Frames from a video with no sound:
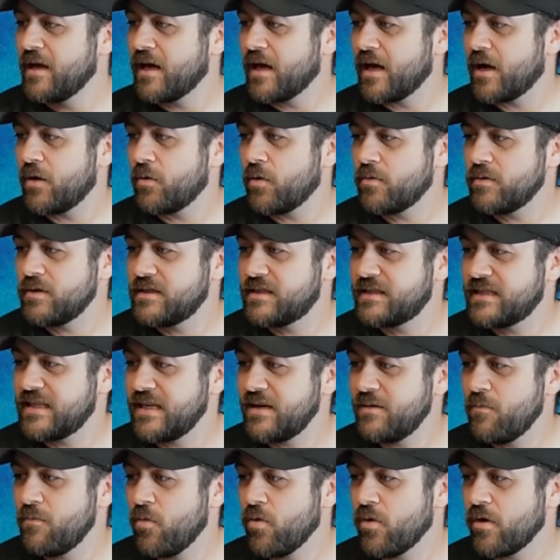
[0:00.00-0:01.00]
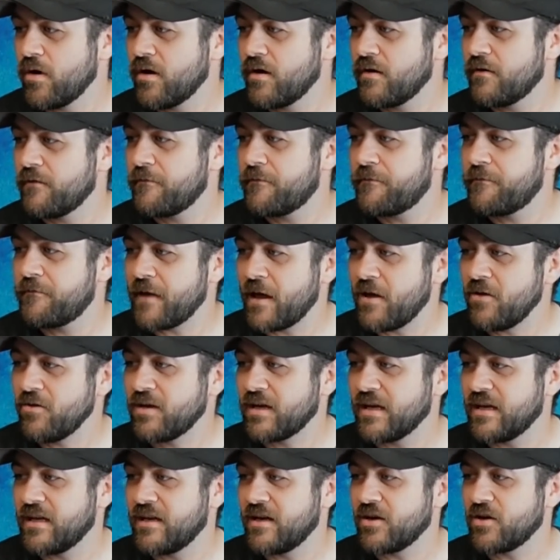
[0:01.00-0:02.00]
Will we see more
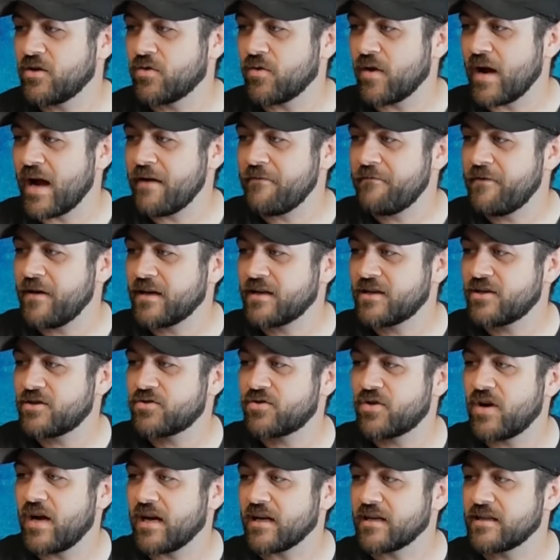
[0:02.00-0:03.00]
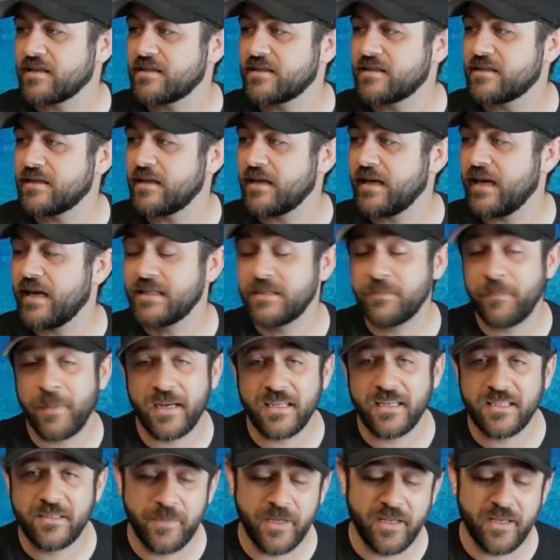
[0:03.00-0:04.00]
Falcon graphic trucks? It's a
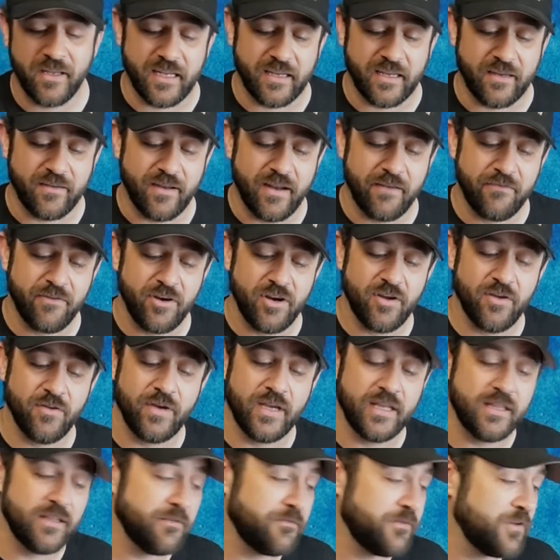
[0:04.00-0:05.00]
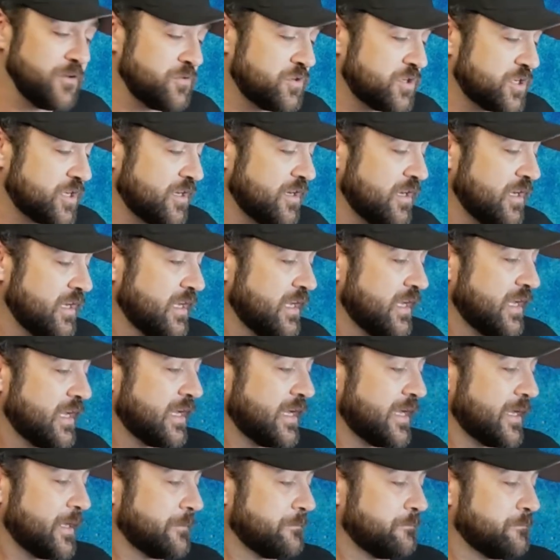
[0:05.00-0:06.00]
possibility. Never know in the future.
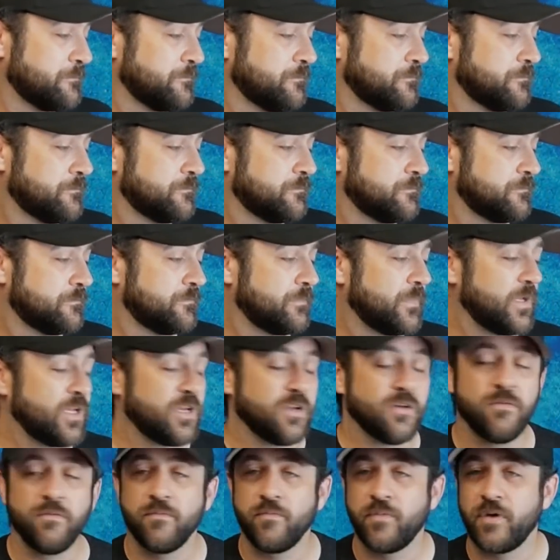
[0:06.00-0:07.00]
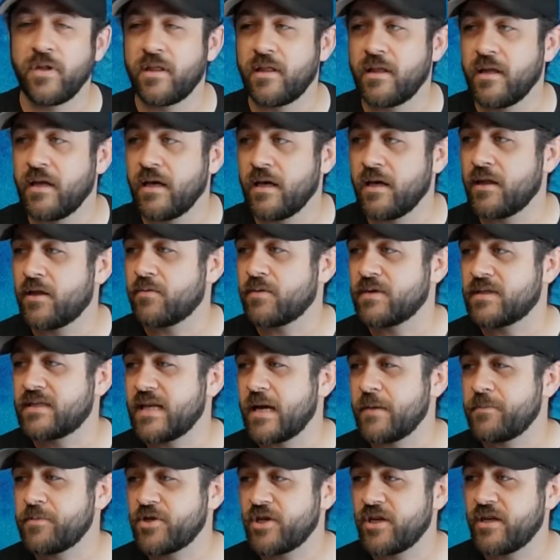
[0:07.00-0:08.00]
You know, with the
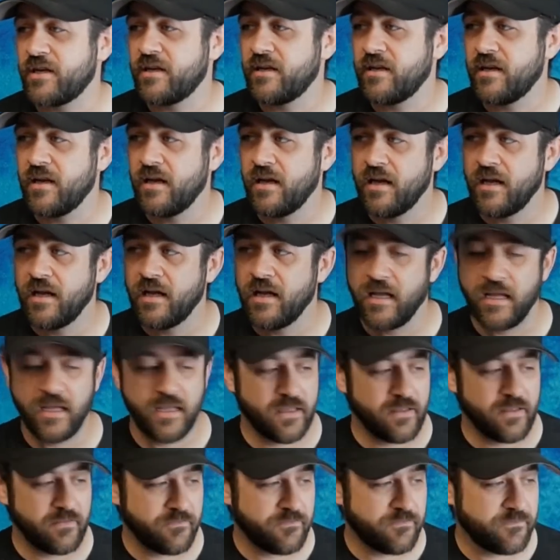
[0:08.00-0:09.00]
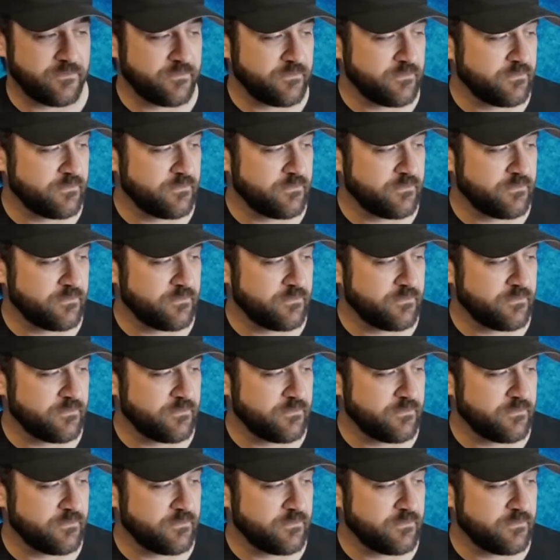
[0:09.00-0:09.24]
reception of